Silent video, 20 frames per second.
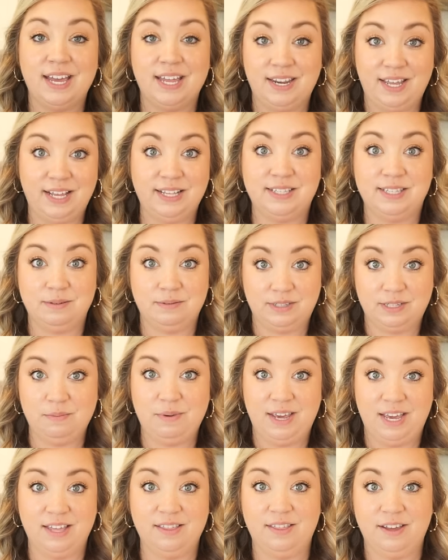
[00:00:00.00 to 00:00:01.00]
it needs to
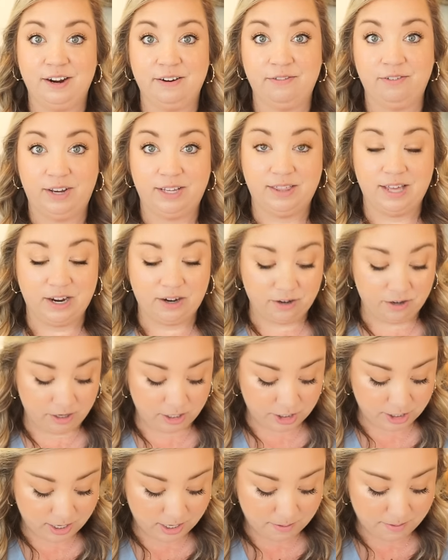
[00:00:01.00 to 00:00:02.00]
be in there for like that
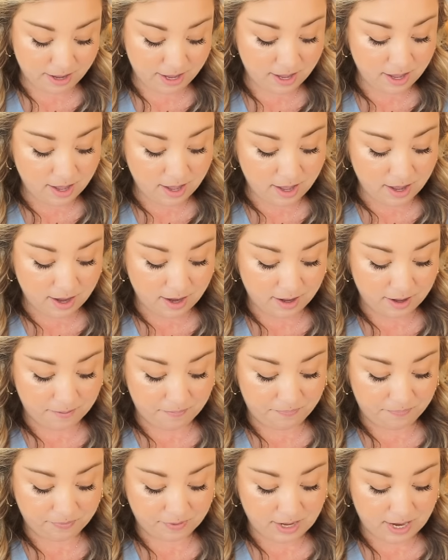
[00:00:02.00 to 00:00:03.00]
crunch element,
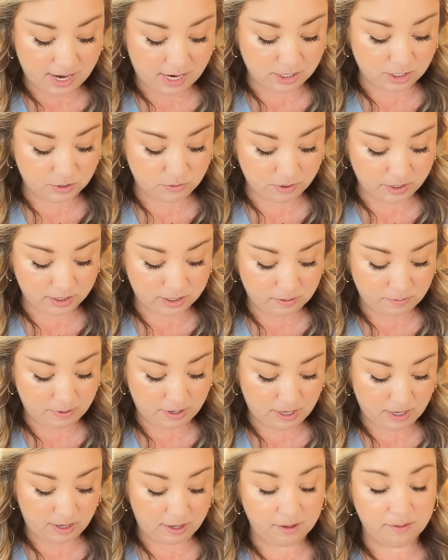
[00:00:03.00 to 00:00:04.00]
I just want it to
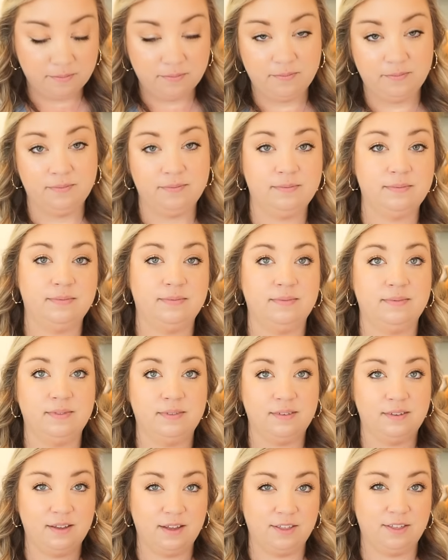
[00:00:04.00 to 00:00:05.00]
be
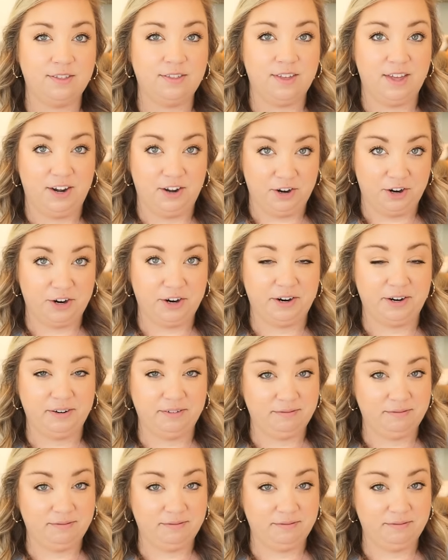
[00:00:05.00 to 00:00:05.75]
thinner.